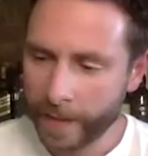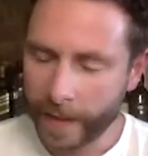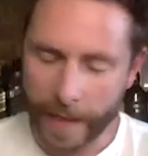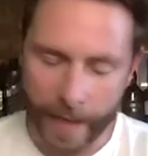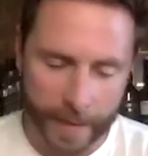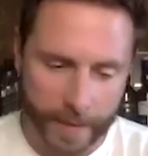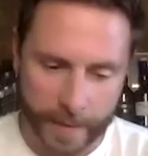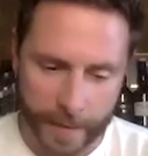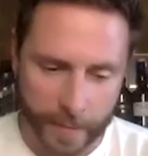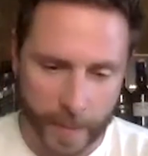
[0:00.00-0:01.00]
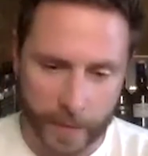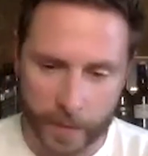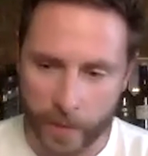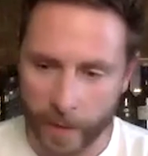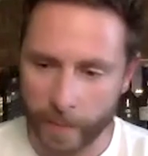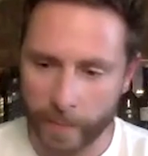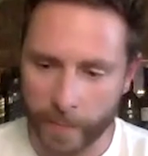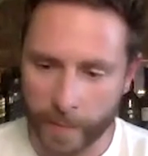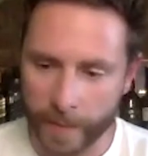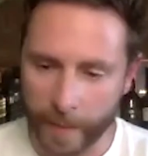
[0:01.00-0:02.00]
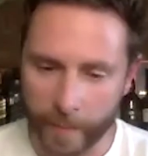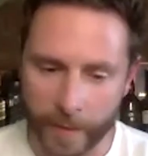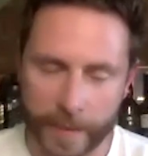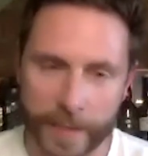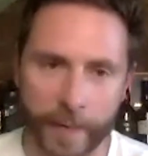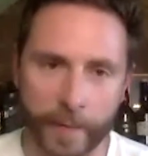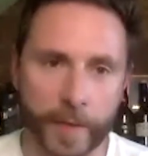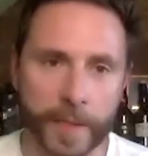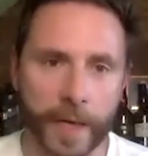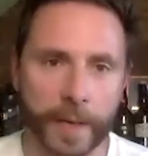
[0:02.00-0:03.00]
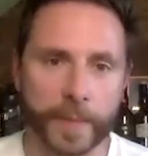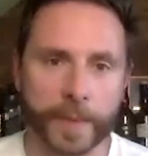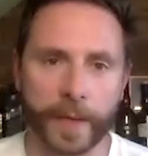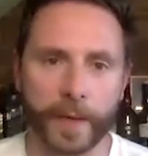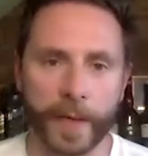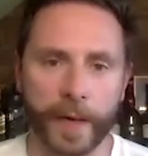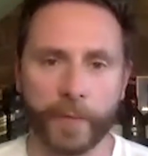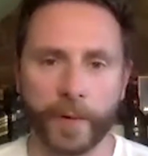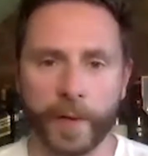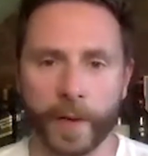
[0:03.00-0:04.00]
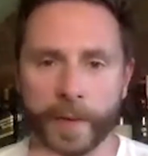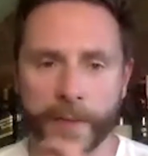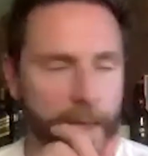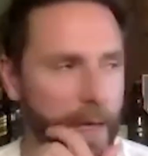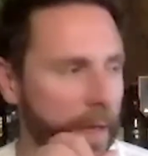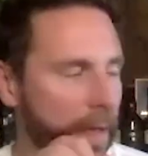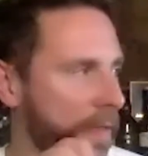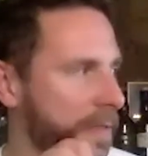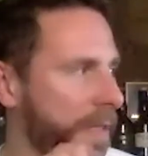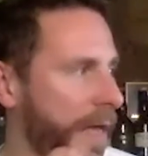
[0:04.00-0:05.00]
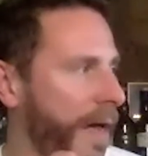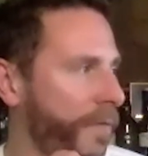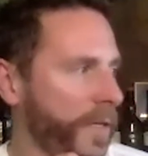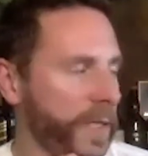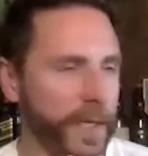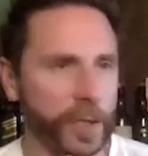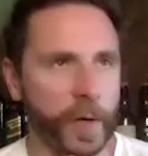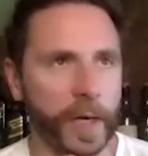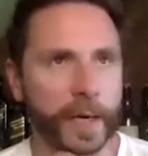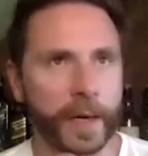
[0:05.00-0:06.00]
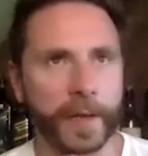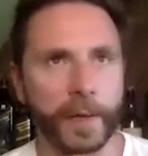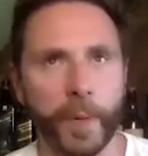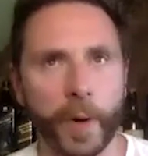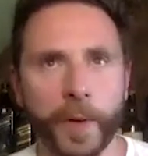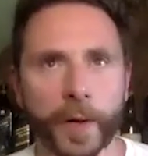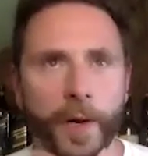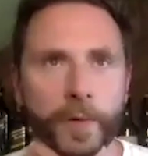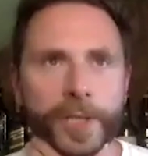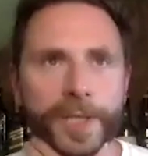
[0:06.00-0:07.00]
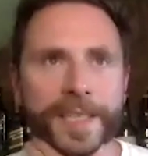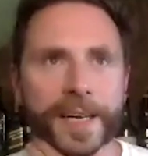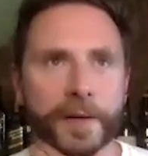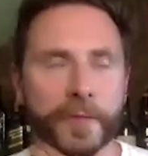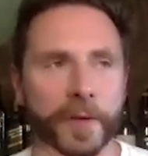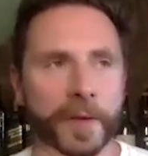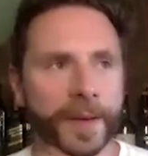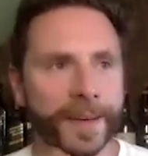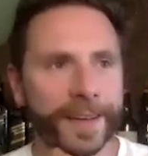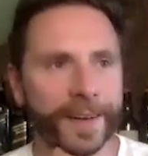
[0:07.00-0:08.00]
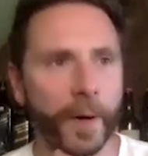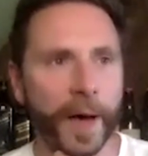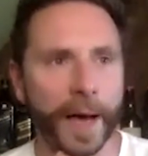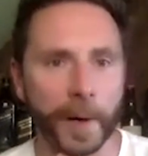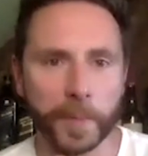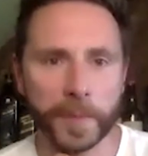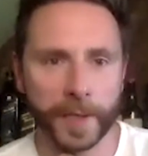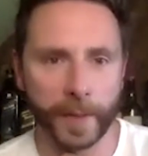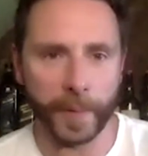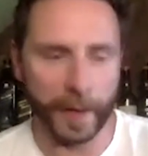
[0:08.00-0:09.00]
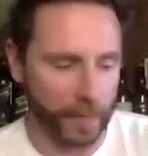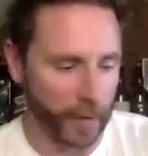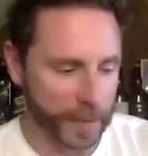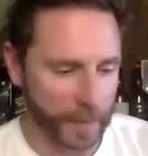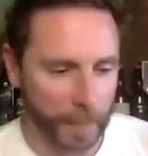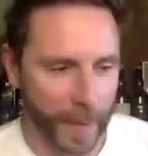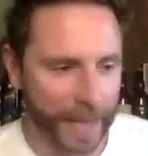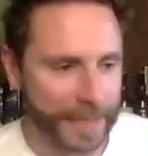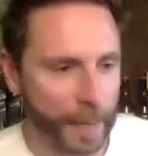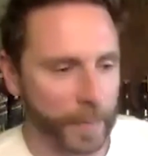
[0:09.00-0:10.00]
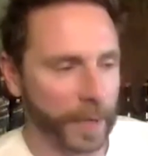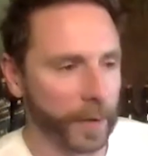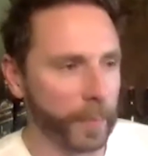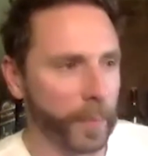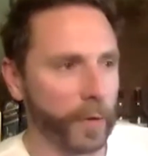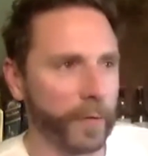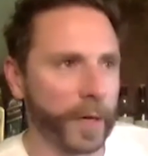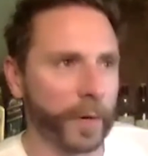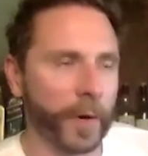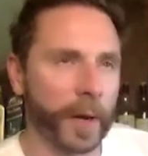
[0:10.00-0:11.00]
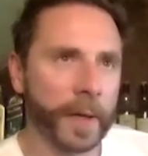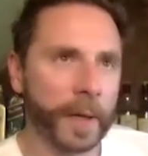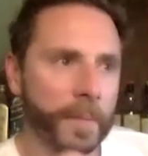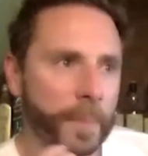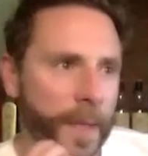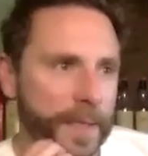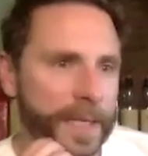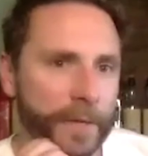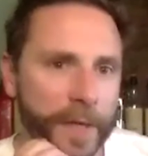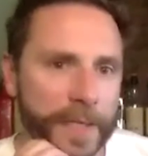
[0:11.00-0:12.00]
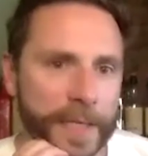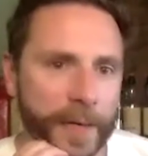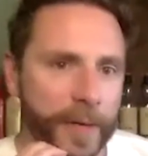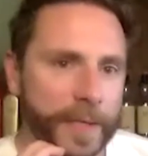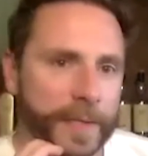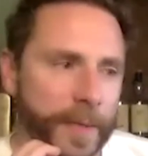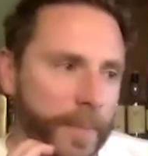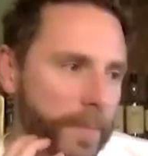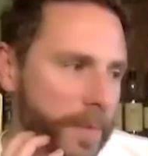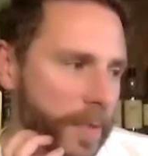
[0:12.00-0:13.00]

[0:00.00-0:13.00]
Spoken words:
again, it's me just trying to get rid of the stereotypes. I know that everyone, you know, it's that after dinner drink. And I think popular culture's kind of not helped. You know, whenever something bad's happening on a movie or a TV series, some